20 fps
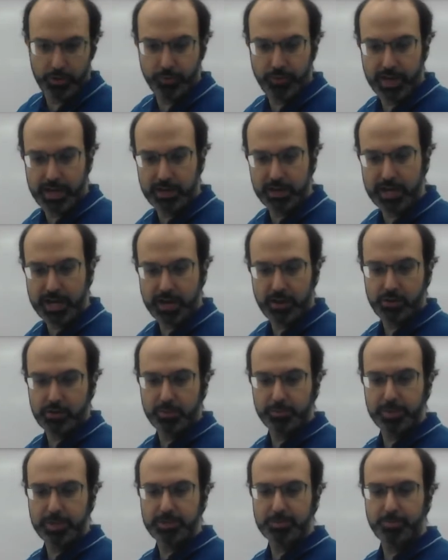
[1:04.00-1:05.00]
that down on
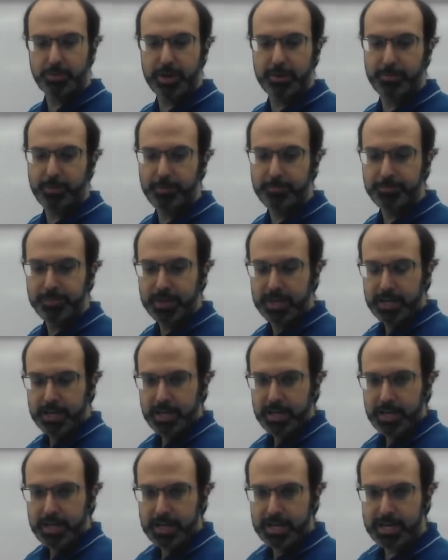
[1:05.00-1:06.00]
a piece of paper.
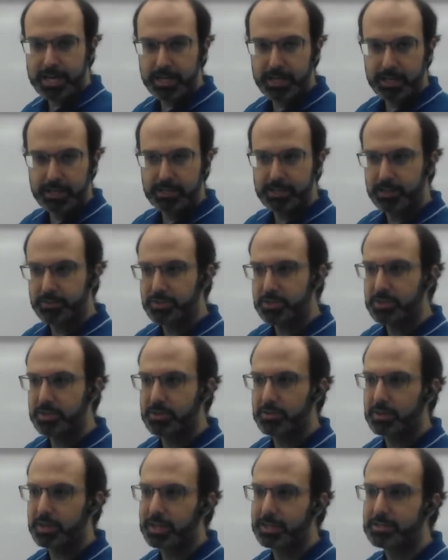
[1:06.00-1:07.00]
And it tells us
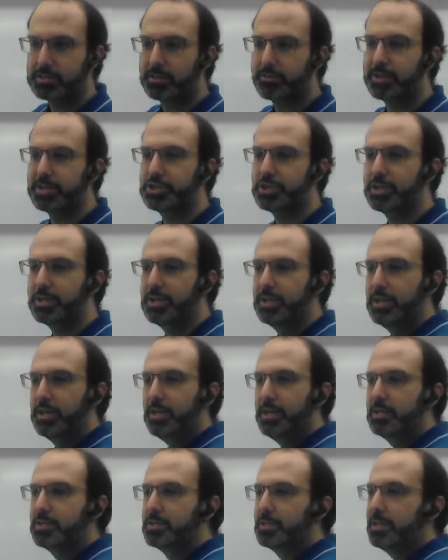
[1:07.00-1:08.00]
here that acceleration
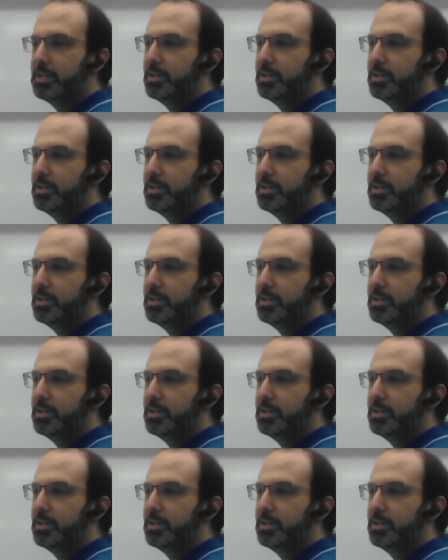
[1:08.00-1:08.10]
is the